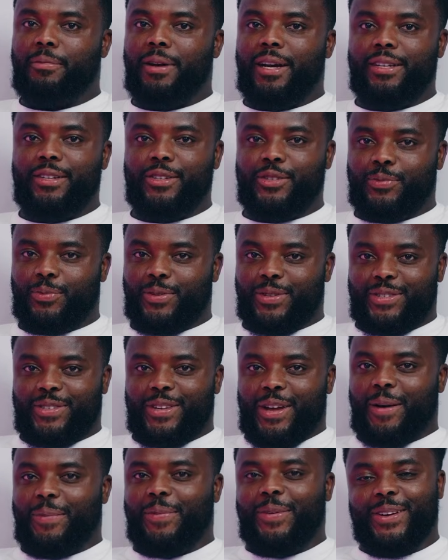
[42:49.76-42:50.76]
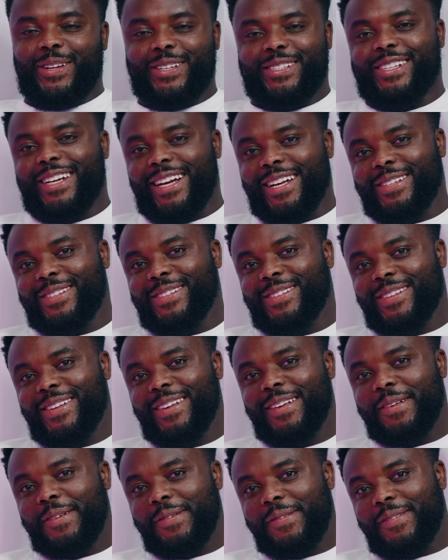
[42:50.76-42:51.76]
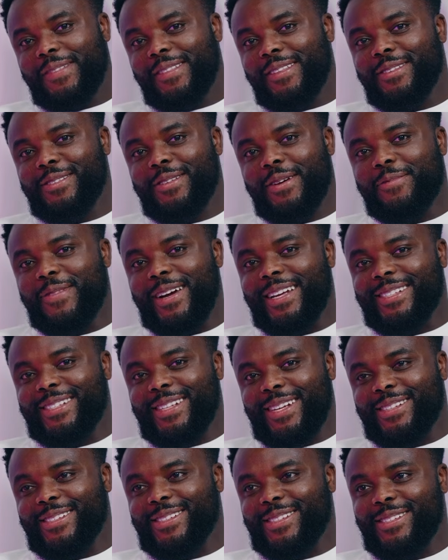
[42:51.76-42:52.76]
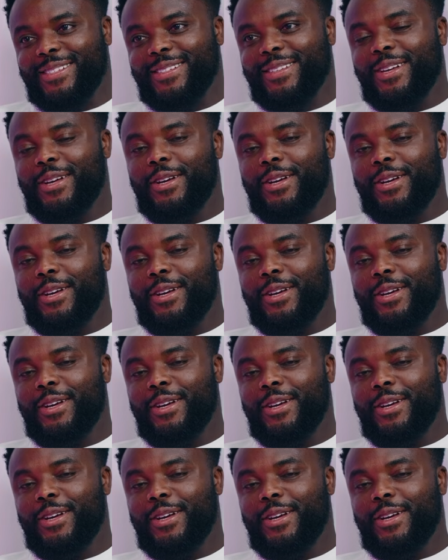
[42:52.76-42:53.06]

by this, please apologize. This is not my intention.